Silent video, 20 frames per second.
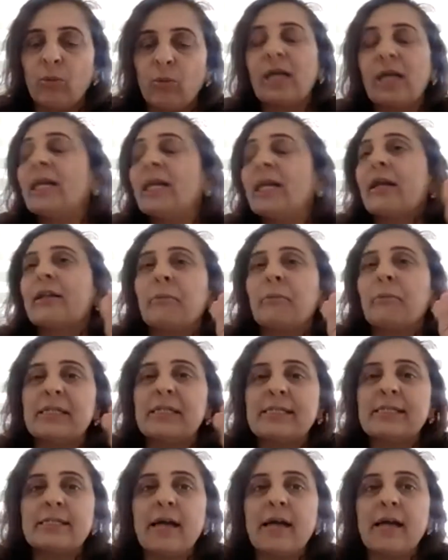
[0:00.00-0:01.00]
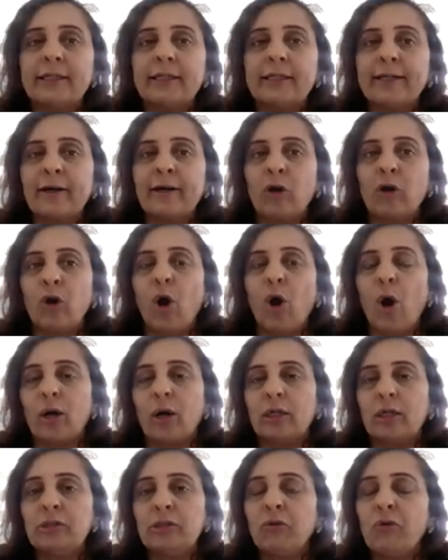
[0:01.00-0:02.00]
One are the misguided
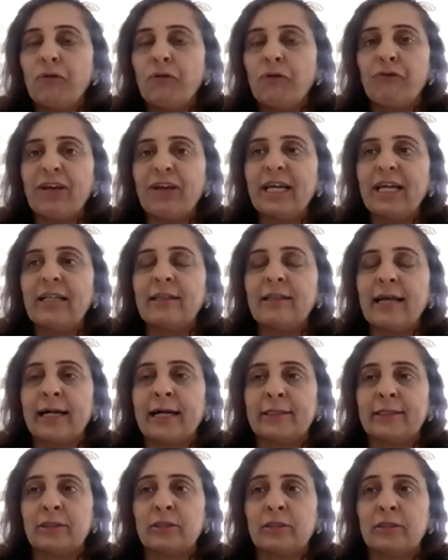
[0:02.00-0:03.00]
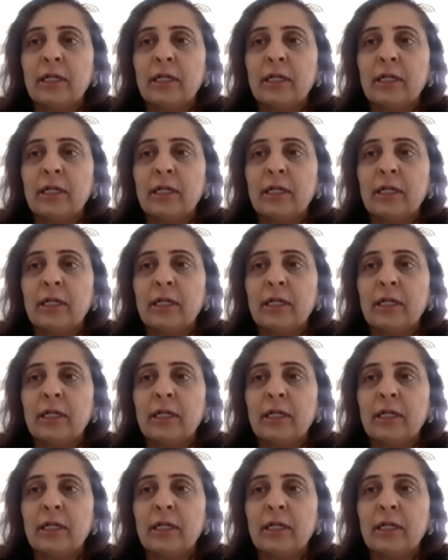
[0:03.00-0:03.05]
lot, who feel that